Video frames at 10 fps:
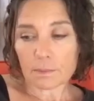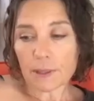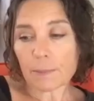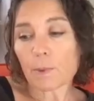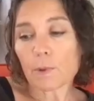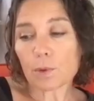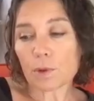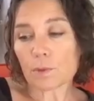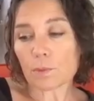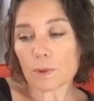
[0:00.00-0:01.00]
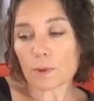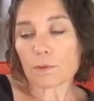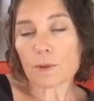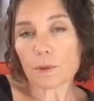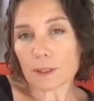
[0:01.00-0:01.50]
people with
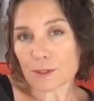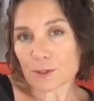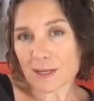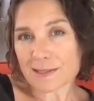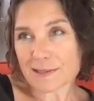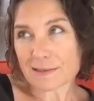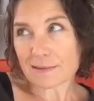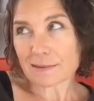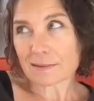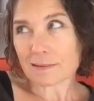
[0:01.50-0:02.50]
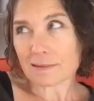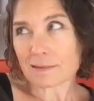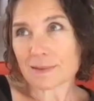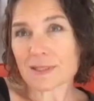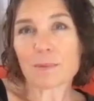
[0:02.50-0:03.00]
whom you can address
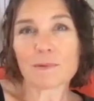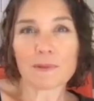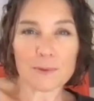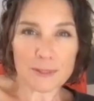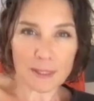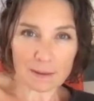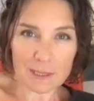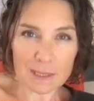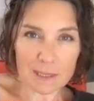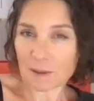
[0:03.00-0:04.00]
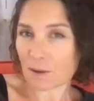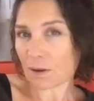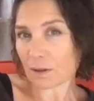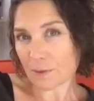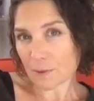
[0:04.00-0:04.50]
some of those things, but not
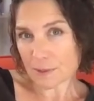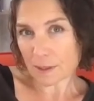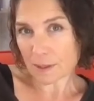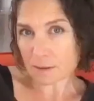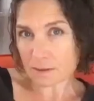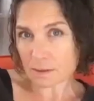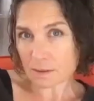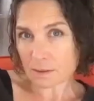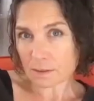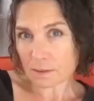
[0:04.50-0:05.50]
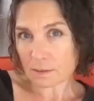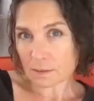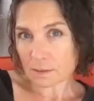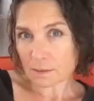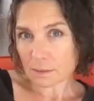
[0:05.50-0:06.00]
all of those things.
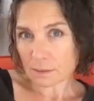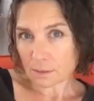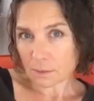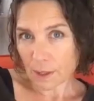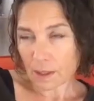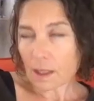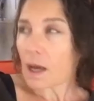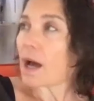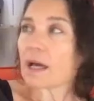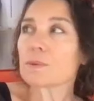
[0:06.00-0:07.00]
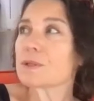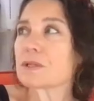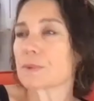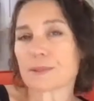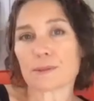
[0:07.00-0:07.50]
Right? I
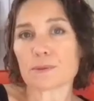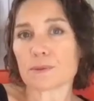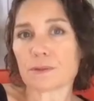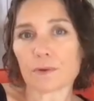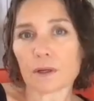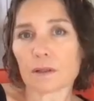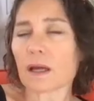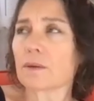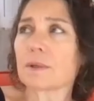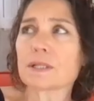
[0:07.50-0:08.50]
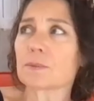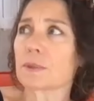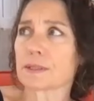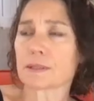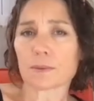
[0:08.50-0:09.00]
wish it wasn't so difficult. I wish it
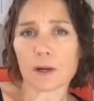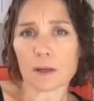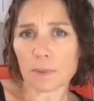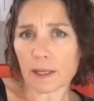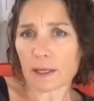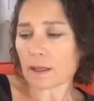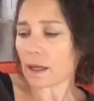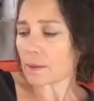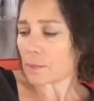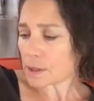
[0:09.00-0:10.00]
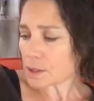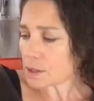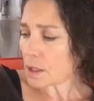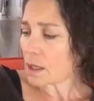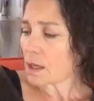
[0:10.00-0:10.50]
wasn't so complicated. I
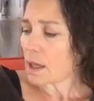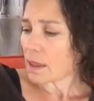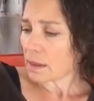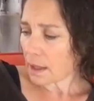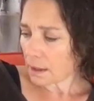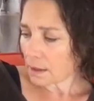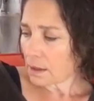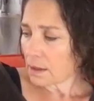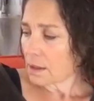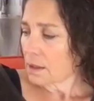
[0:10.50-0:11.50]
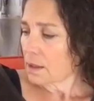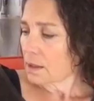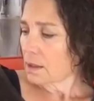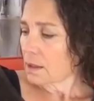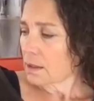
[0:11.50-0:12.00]
wish that
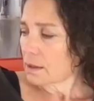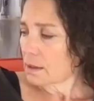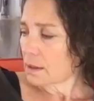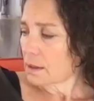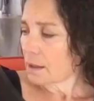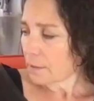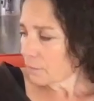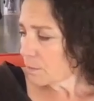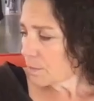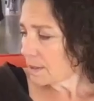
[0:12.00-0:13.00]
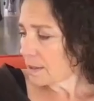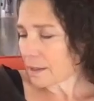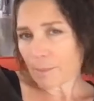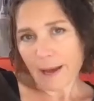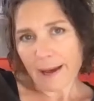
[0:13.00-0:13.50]
everybody
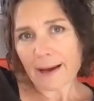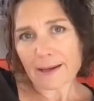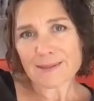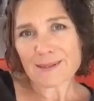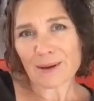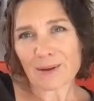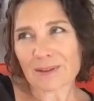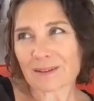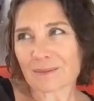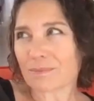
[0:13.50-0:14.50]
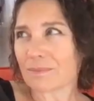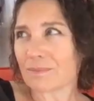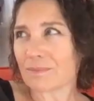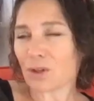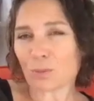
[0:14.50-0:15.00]
got a pass on the
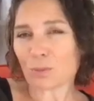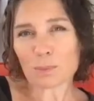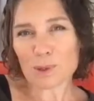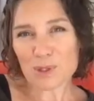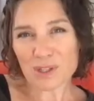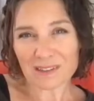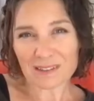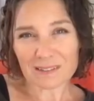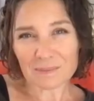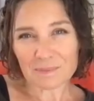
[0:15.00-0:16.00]
human bullshit